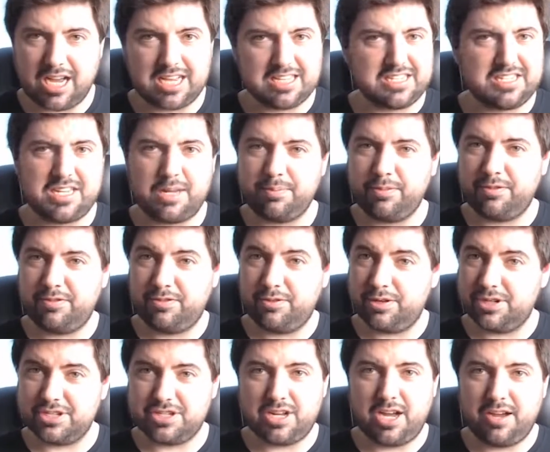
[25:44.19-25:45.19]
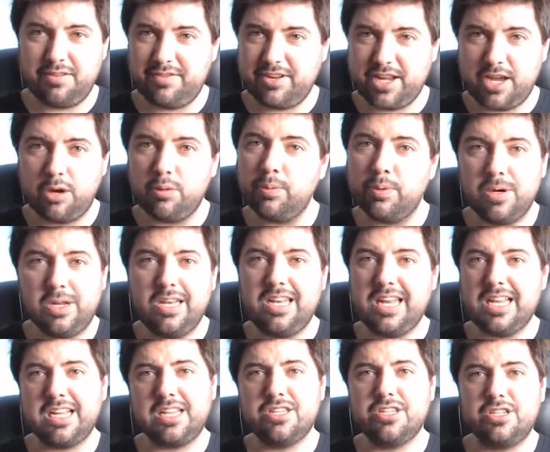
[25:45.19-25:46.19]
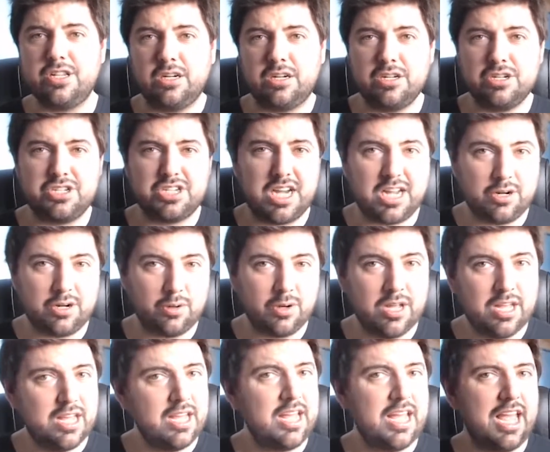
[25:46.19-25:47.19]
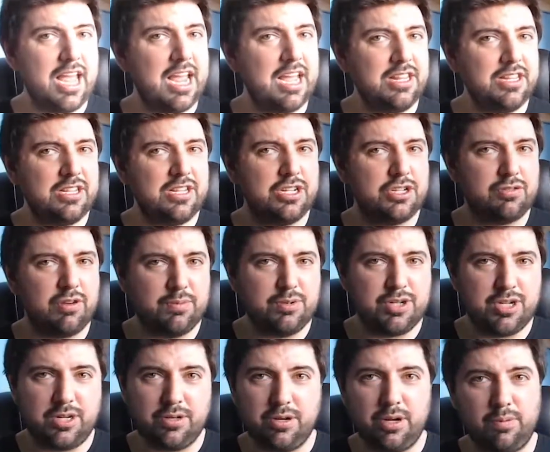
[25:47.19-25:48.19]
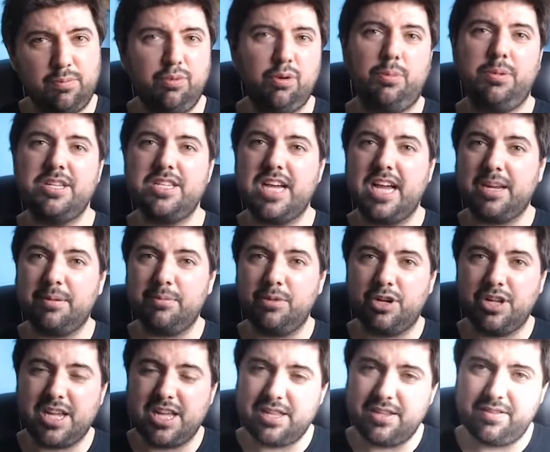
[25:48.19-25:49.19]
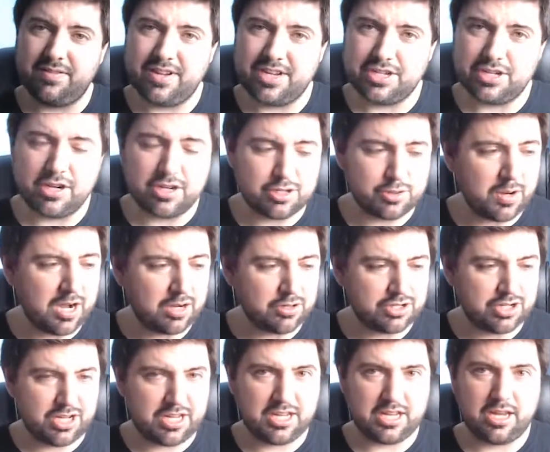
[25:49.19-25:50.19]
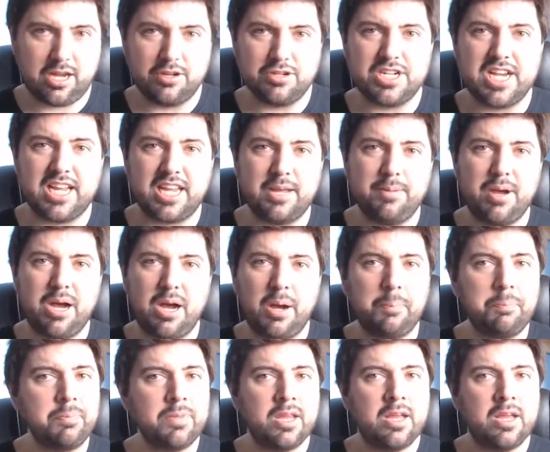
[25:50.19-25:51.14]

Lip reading: As I said before at the start of the video, I'll put a link to Duncan's channel in the description and probably tag him on the end of the video as well, so you can go check him out.